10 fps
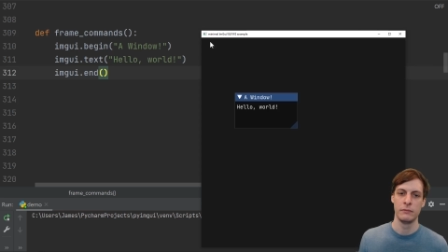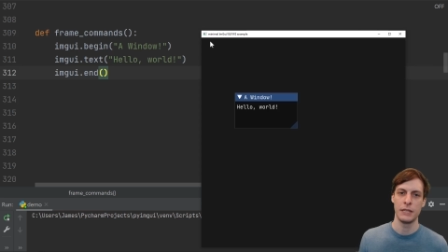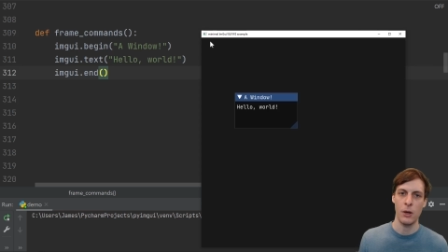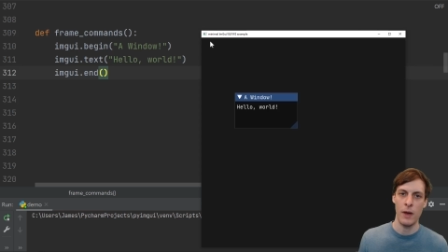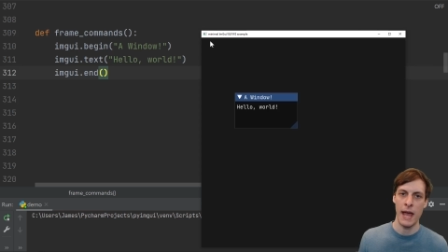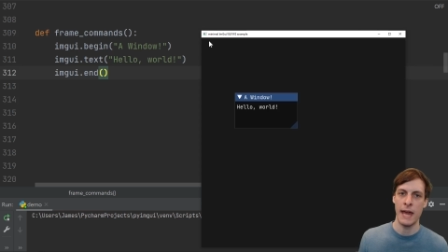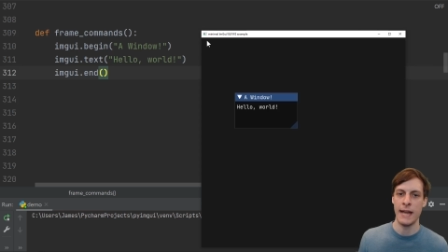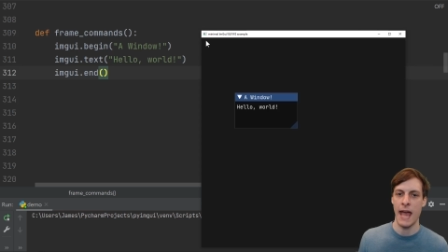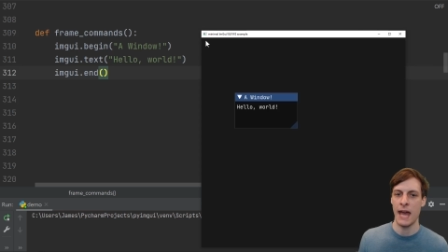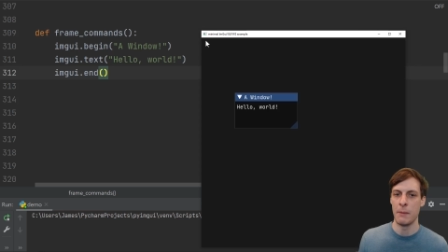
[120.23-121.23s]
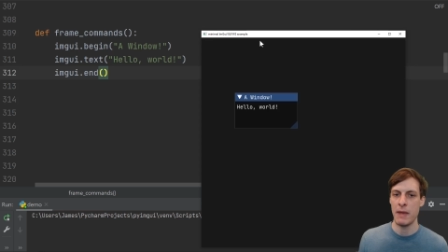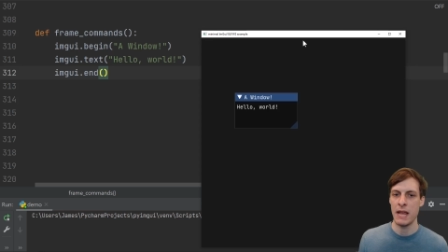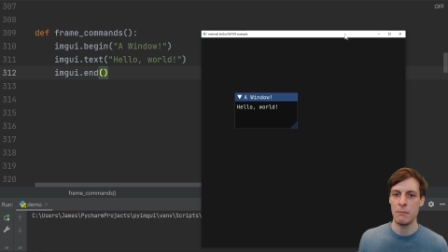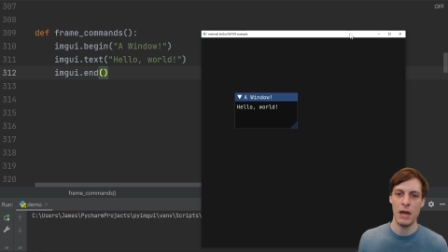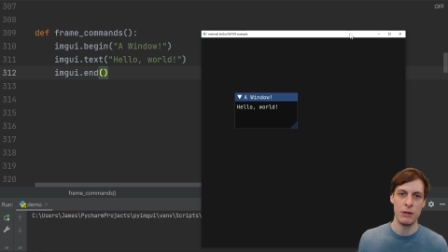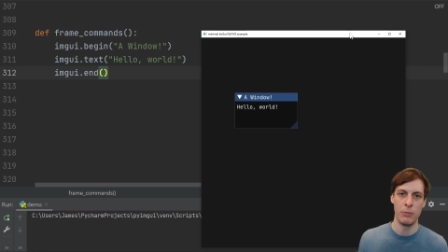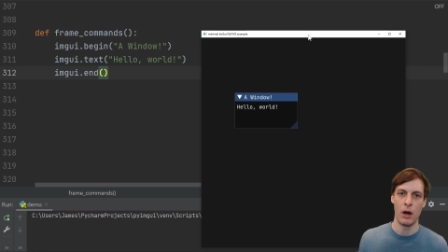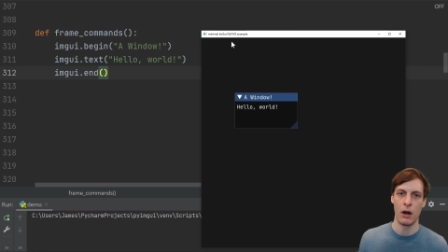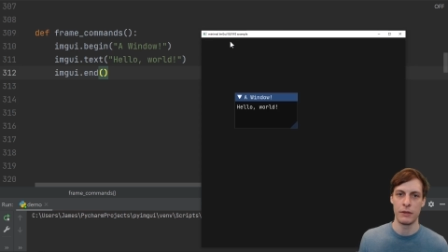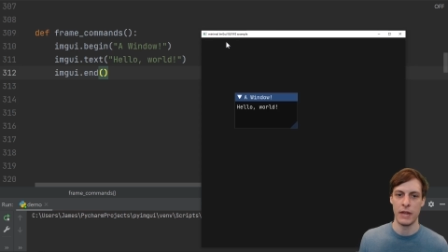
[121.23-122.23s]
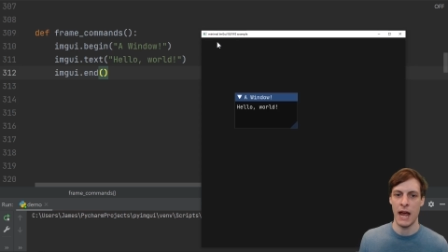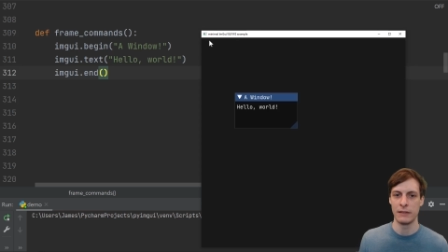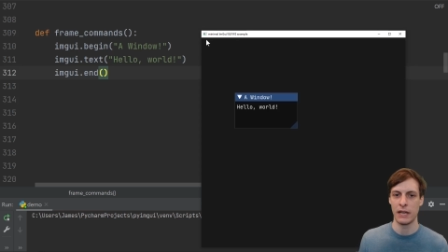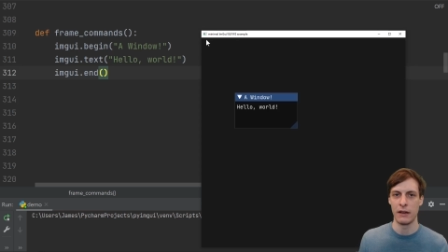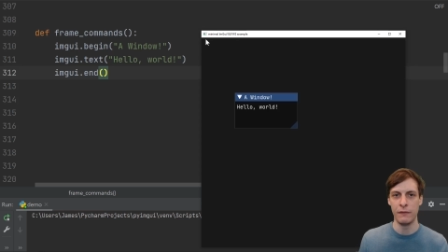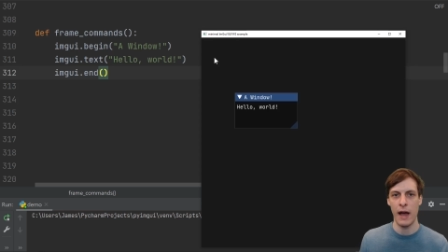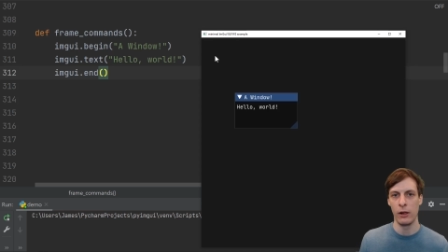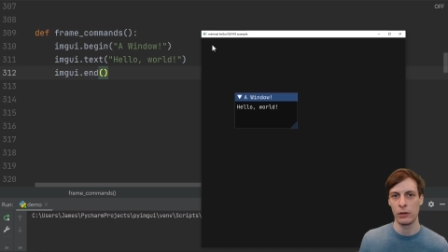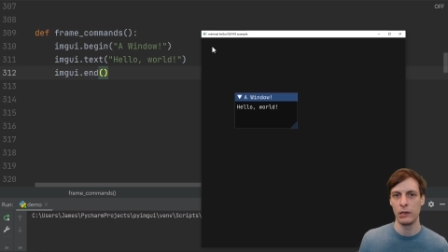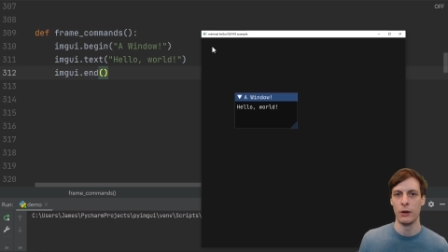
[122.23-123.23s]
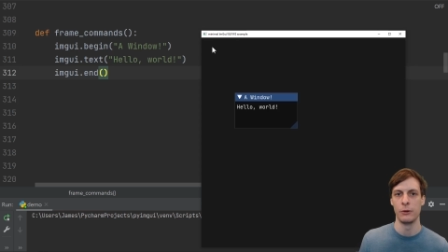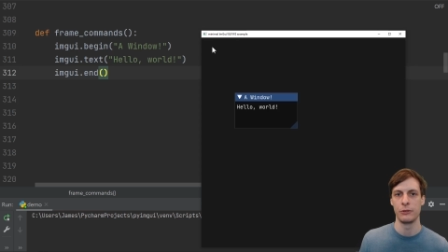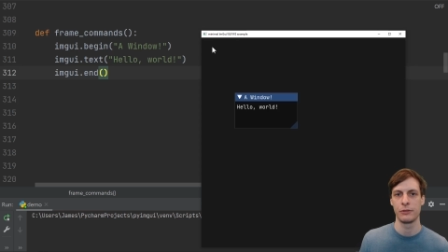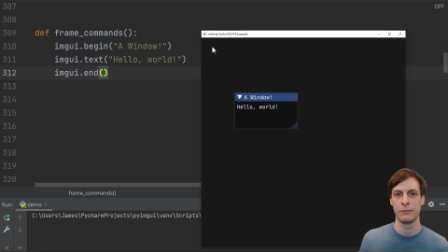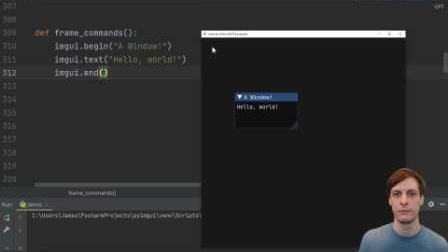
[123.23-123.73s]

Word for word: Let's go ahead and add a main menu bar that has like a file close.